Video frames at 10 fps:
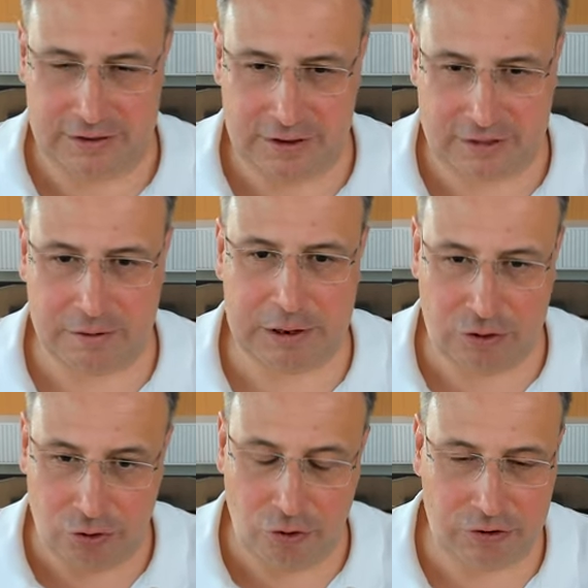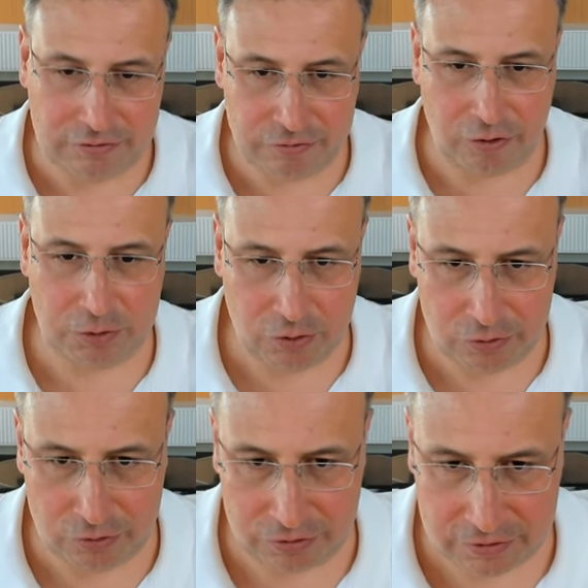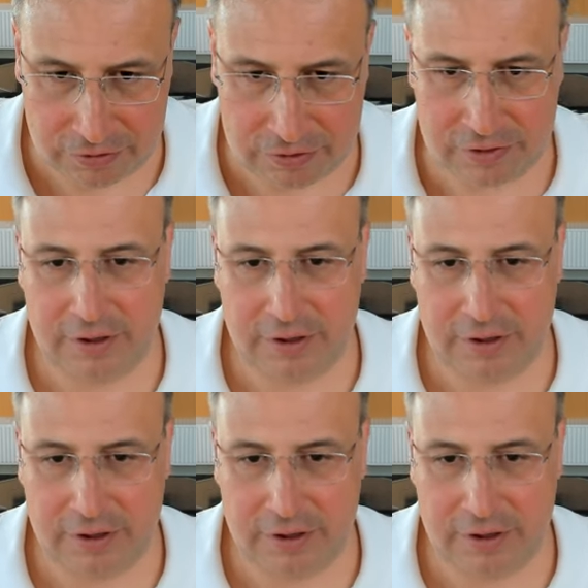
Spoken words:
It's about learning from your users.